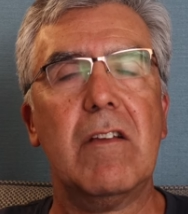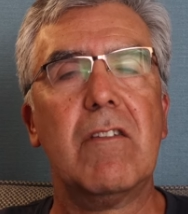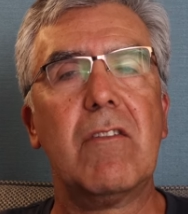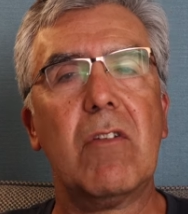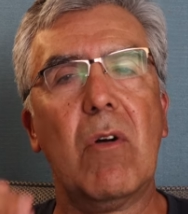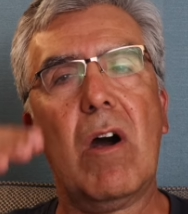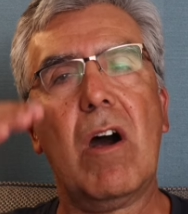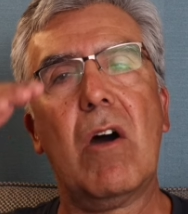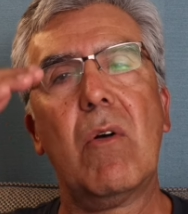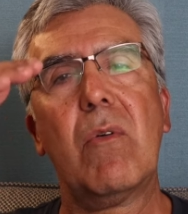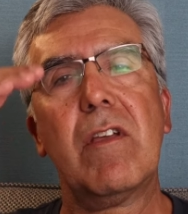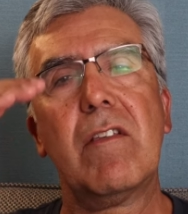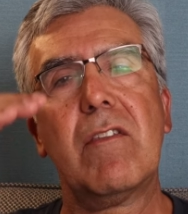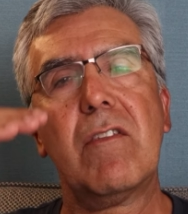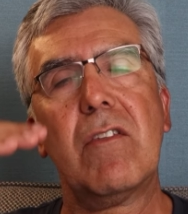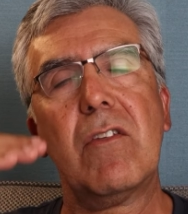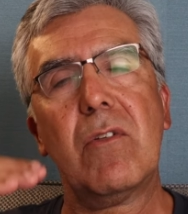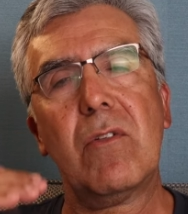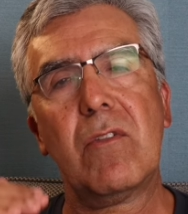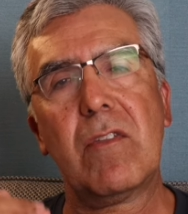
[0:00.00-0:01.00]
So
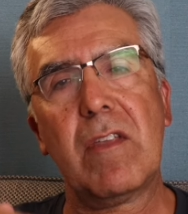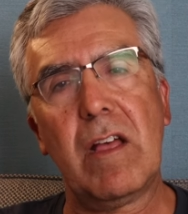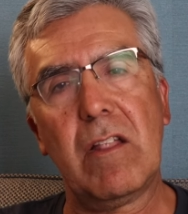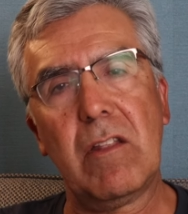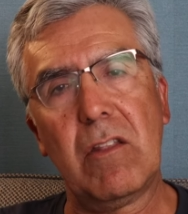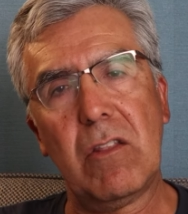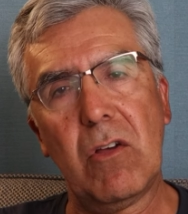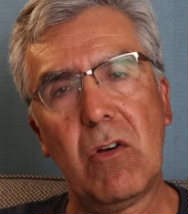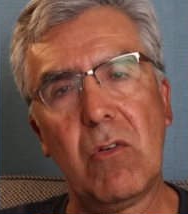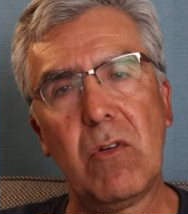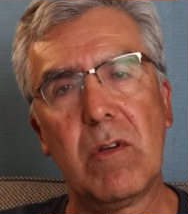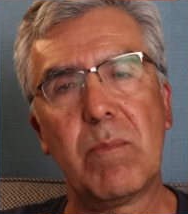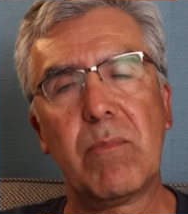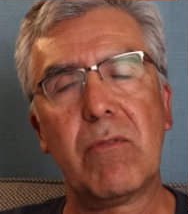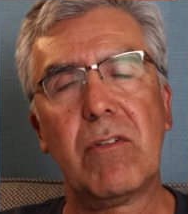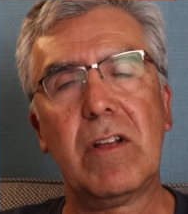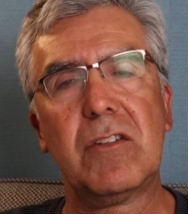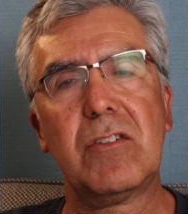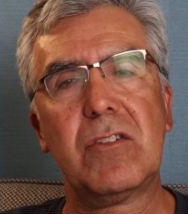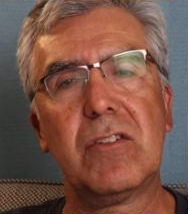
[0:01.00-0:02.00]
always use a lower
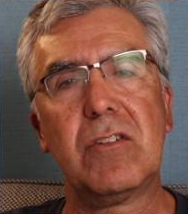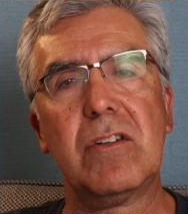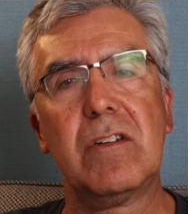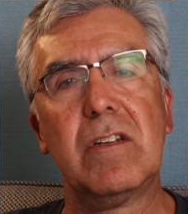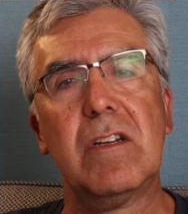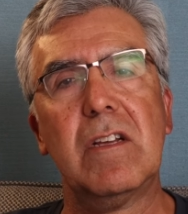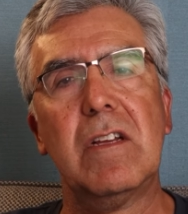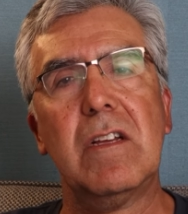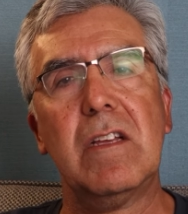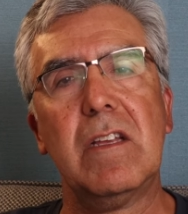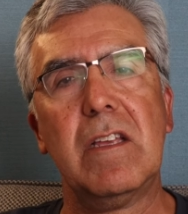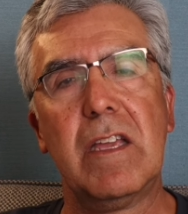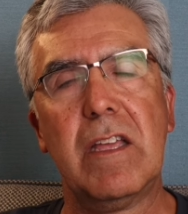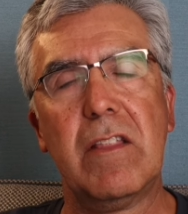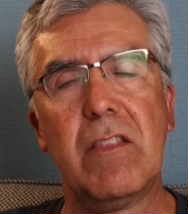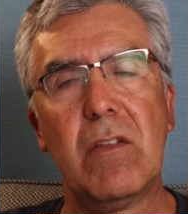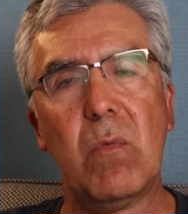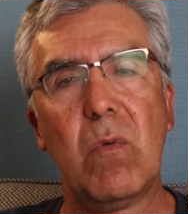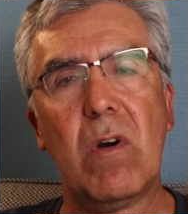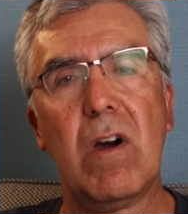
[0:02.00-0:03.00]
pressure
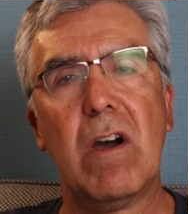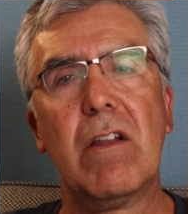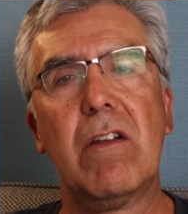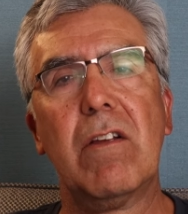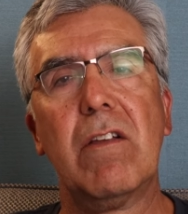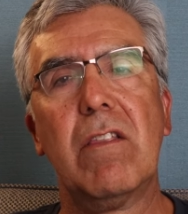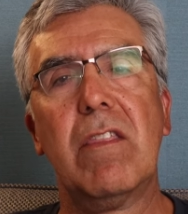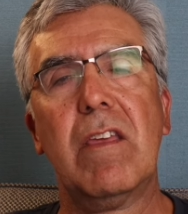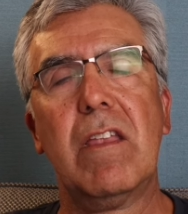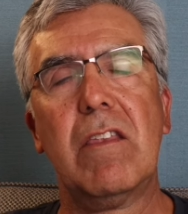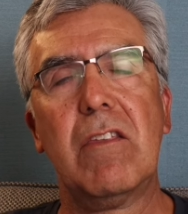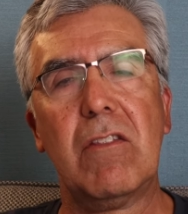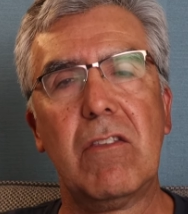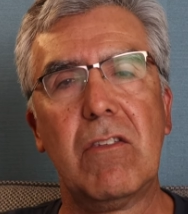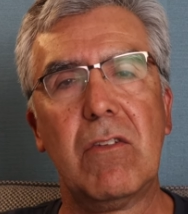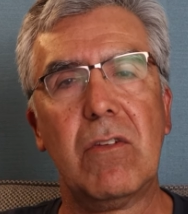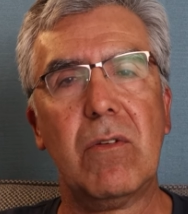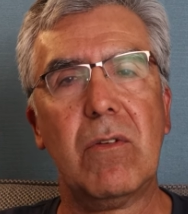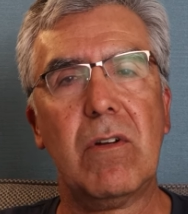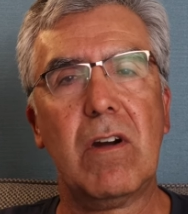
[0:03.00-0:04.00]
in the water than you
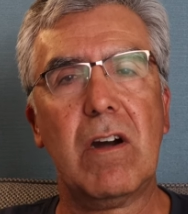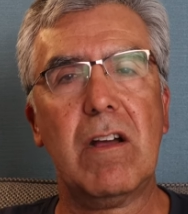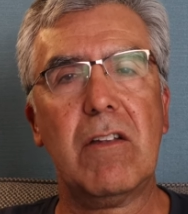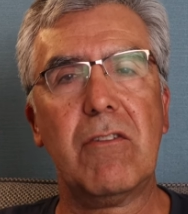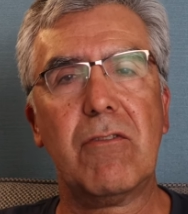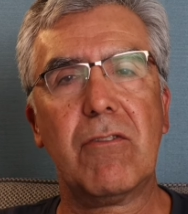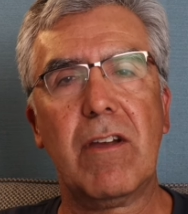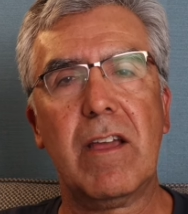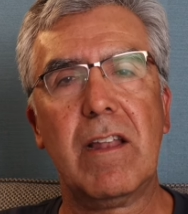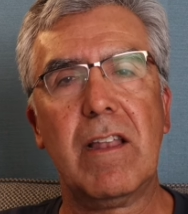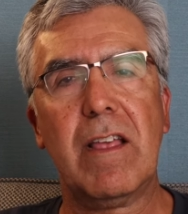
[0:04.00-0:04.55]
do on dry